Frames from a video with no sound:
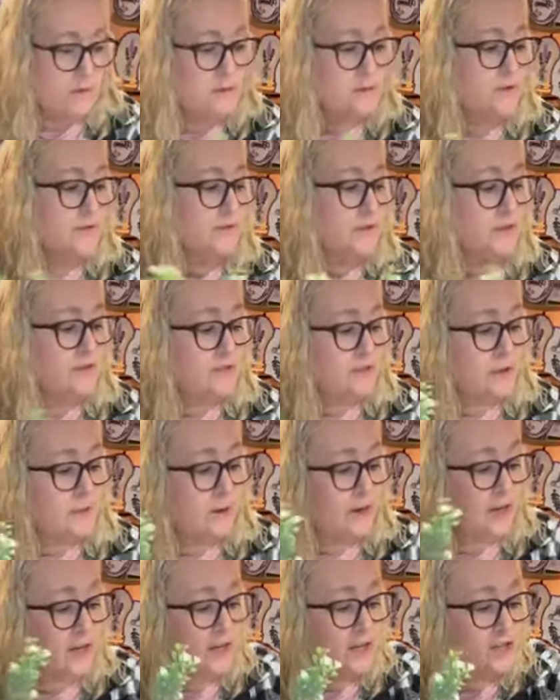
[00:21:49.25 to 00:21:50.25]
So first
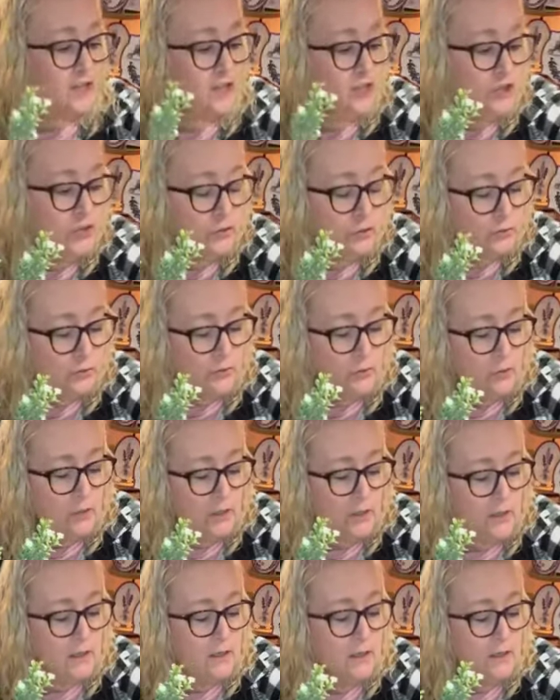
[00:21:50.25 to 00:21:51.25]
thing we're going to
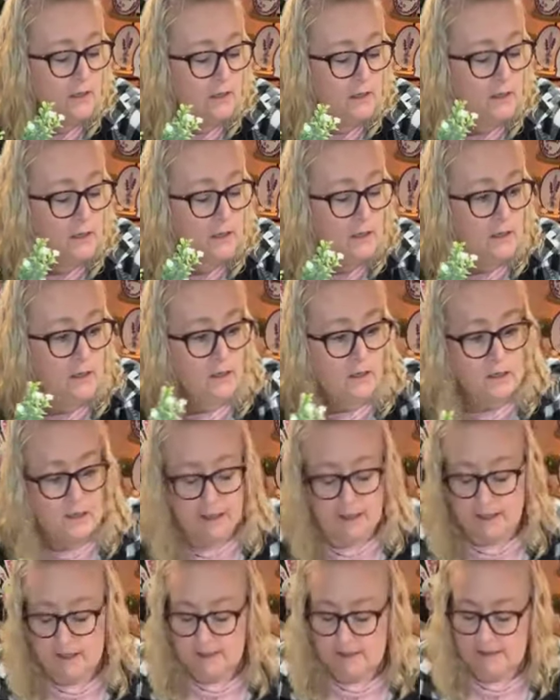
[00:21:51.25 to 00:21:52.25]
do
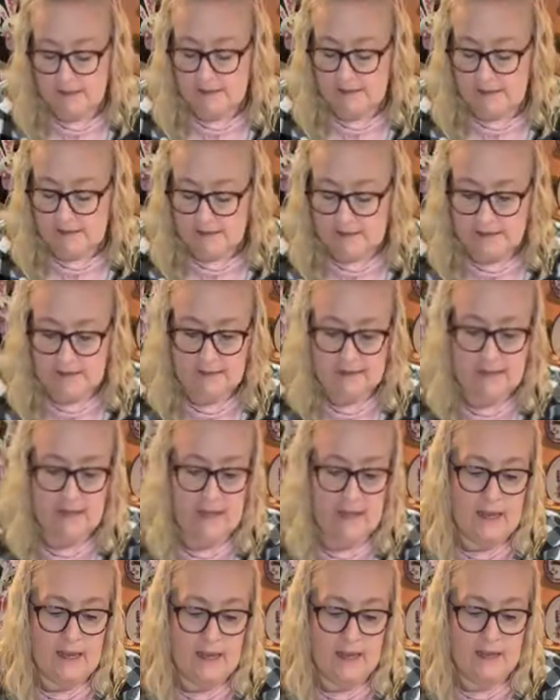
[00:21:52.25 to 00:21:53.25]
is
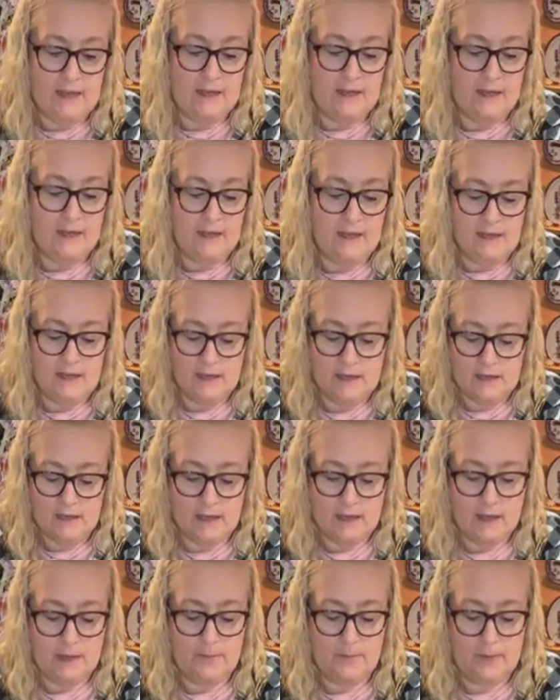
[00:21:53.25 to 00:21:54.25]
take
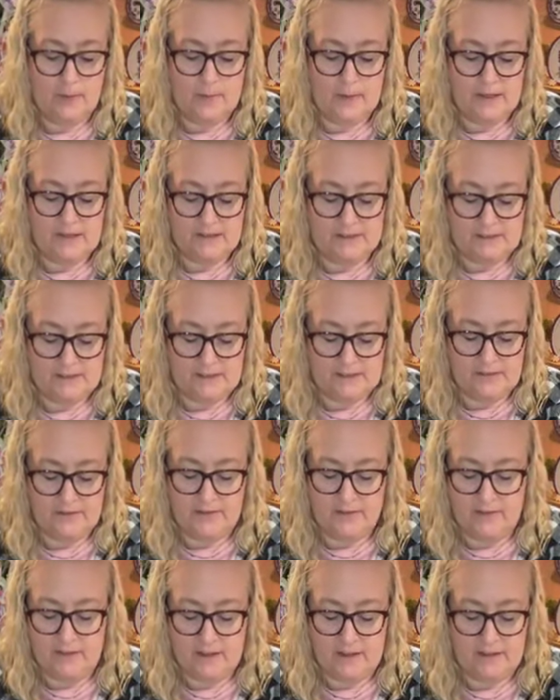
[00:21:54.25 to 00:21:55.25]
a couple pieces
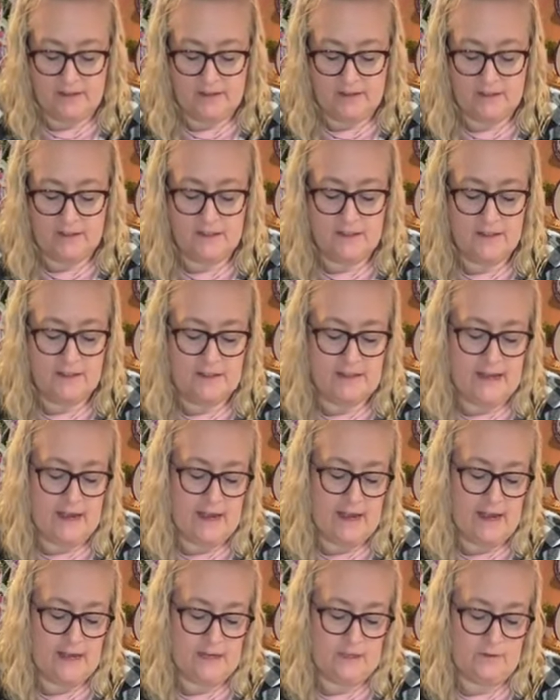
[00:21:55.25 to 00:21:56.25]
of this. This is
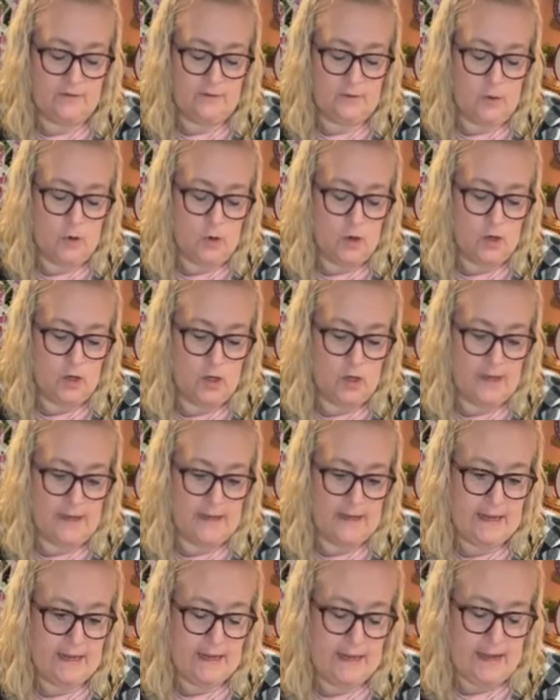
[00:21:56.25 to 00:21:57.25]
that floral.
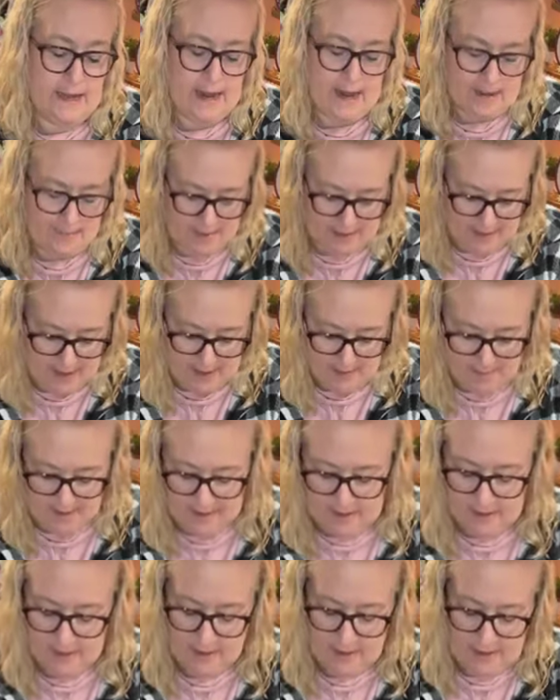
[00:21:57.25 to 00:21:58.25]
I get it at Hobby
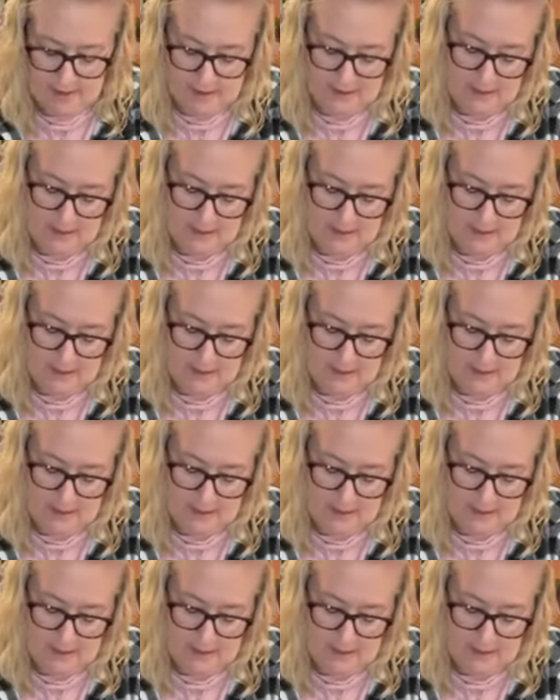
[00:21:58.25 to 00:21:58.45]
Lobby.